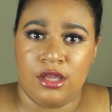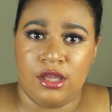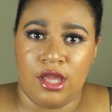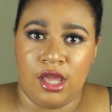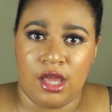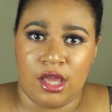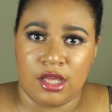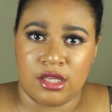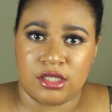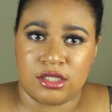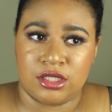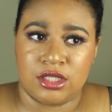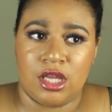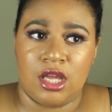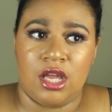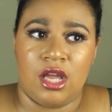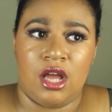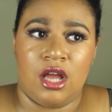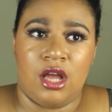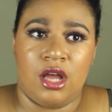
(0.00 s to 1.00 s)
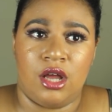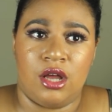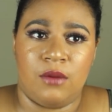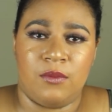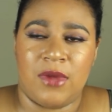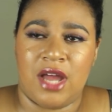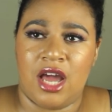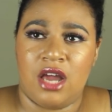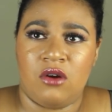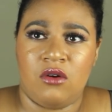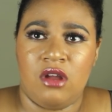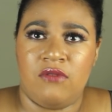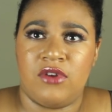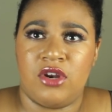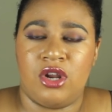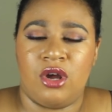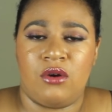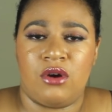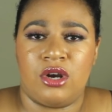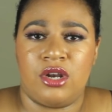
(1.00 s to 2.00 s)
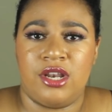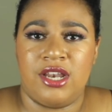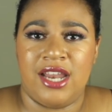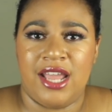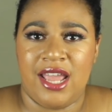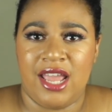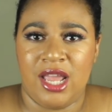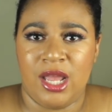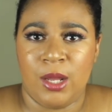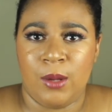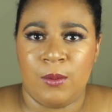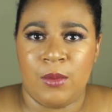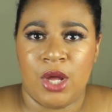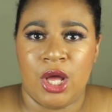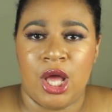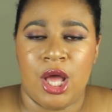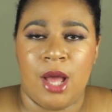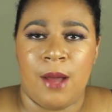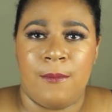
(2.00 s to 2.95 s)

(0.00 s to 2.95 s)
Yes, I don't even know her name,